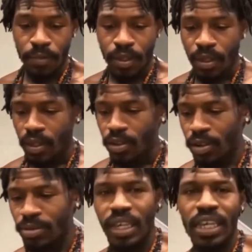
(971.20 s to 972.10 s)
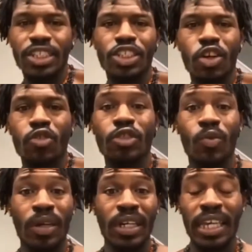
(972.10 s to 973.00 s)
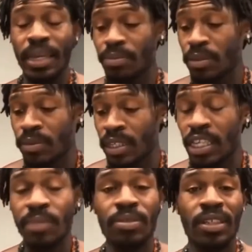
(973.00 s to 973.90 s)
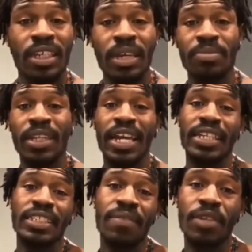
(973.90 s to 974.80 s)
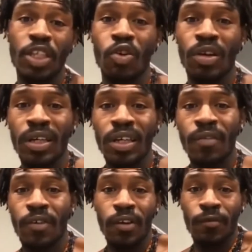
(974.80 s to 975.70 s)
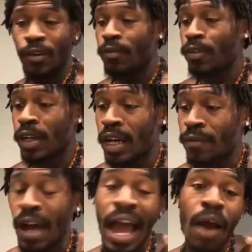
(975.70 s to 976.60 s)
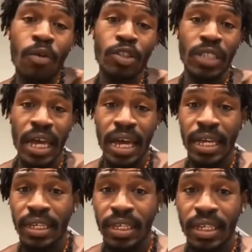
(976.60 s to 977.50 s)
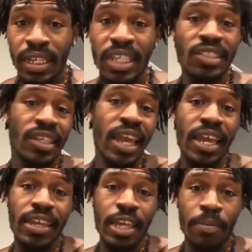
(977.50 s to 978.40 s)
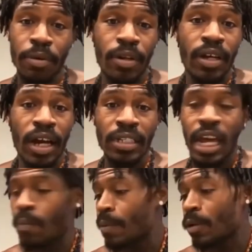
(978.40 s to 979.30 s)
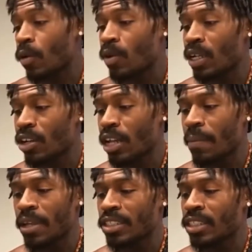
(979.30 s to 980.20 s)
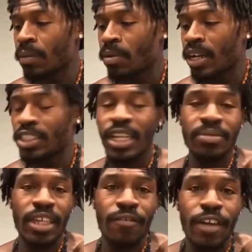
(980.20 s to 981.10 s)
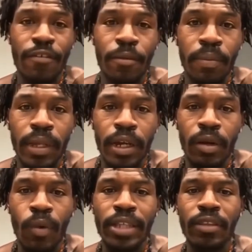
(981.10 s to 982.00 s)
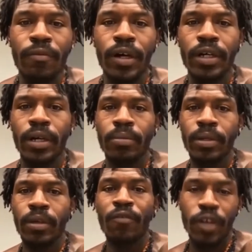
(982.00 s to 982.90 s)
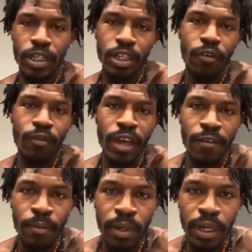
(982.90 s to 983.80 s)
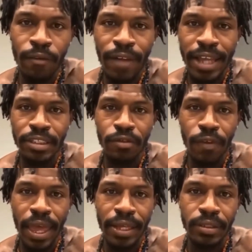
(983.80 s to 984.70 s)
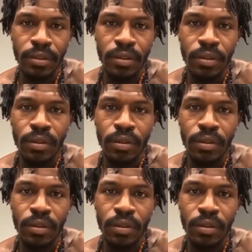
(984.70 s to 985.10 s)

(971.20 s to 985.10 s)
You know what I'm saying? He the chosen one to keep the negativity going for our side. He's a gatekeeper. A lot of people don't want to hear that because LeBron James their favorite player. Wake the fuck up. Fuck your favorite player. Facts is facts.